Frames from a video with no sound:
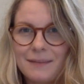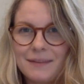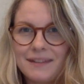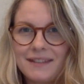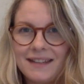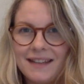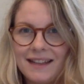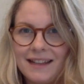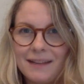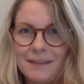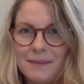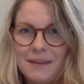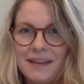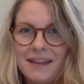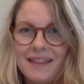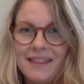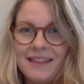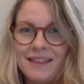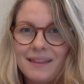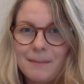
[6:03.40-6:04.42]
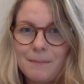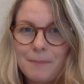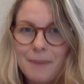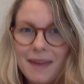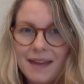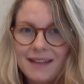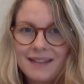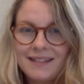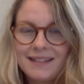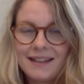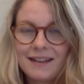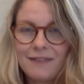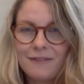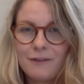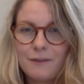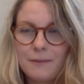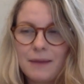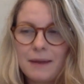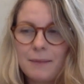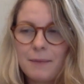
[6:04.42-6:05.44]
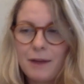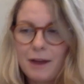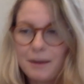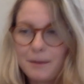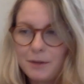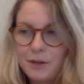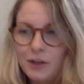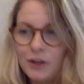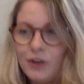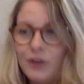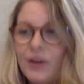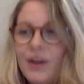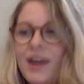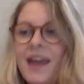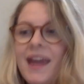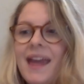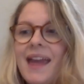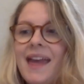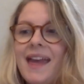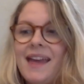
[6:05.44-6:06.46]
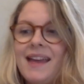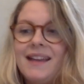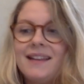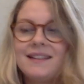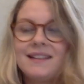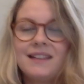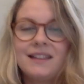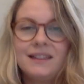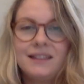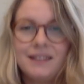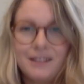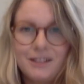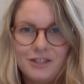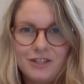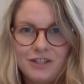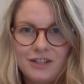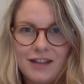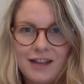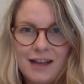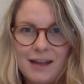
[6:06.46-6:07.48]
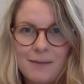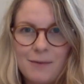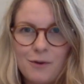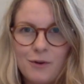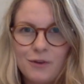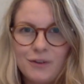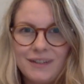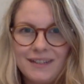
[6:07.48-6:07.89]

is telling me, that the best time for my barbecue is lunchtime on